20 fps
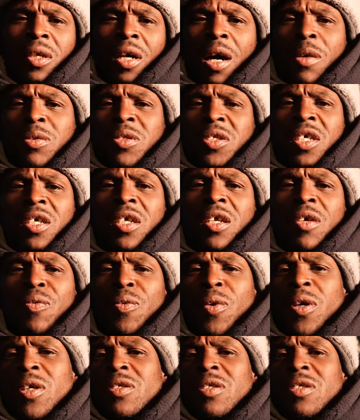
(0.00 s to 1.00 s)
I'm still a
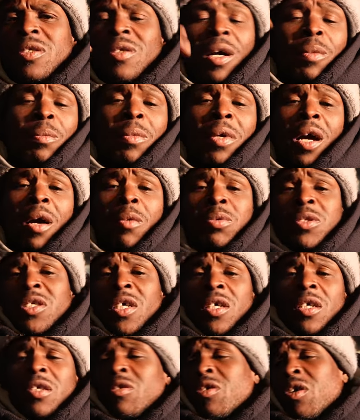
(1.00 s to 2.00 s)
fuck I mean, I'm
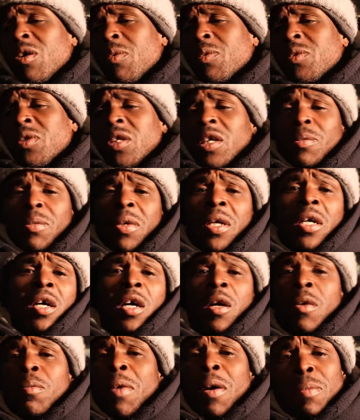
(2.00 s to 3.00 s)
still a normal nigga, man.
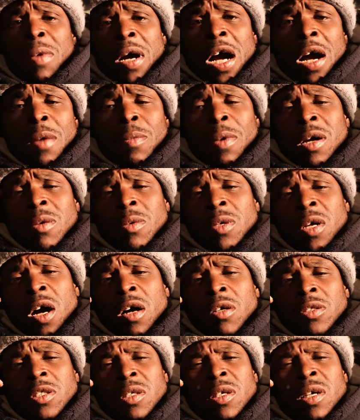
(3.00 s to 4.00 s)
My mind might be
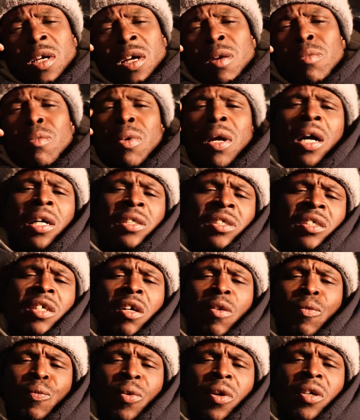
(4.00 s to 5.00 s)
altered, but I can
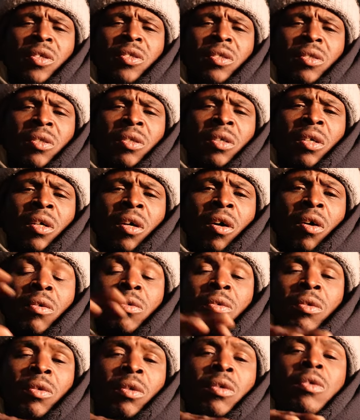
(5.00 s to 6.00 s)
still function
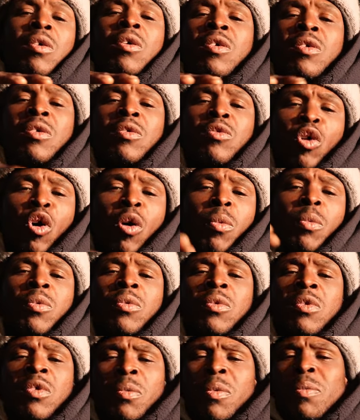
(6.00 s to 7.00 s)
on a
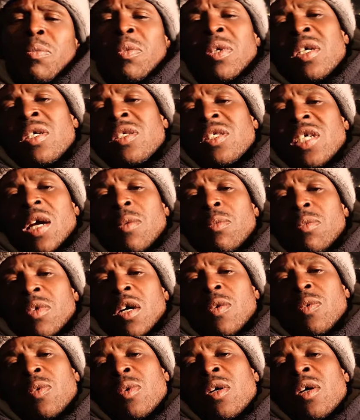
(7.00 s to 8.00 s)
normal human being type
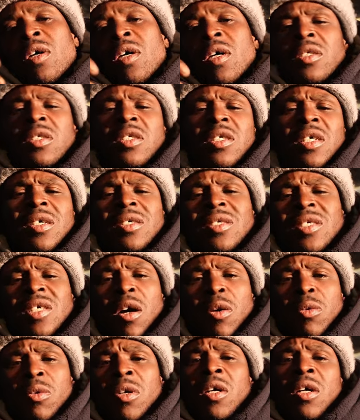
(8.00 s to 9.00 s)
level and still
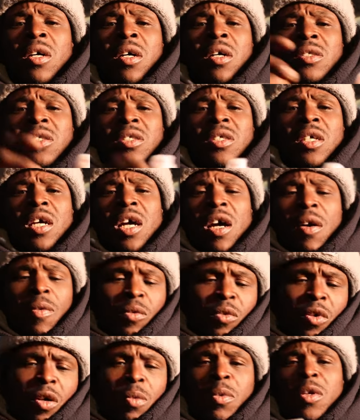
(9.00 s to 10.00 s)
talk and still have
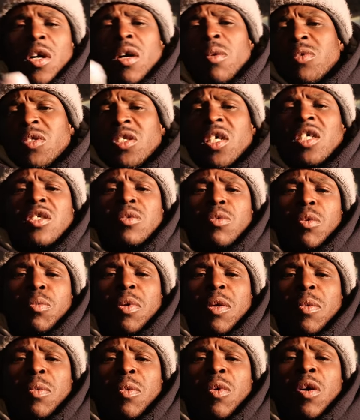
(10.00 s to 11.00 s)
a normal conversation
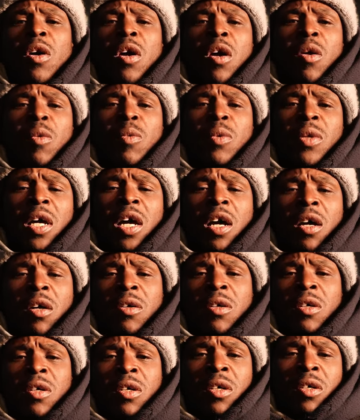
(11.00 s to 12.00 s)
with people
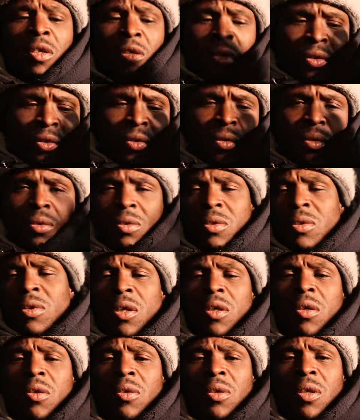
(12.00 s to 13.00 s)
without, you
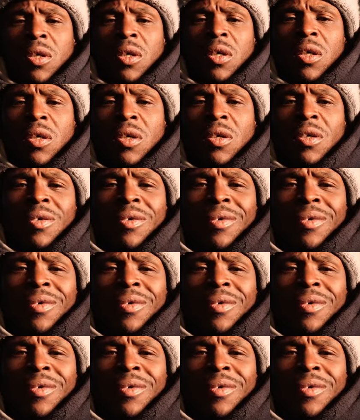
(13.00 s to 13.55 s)
know, uh,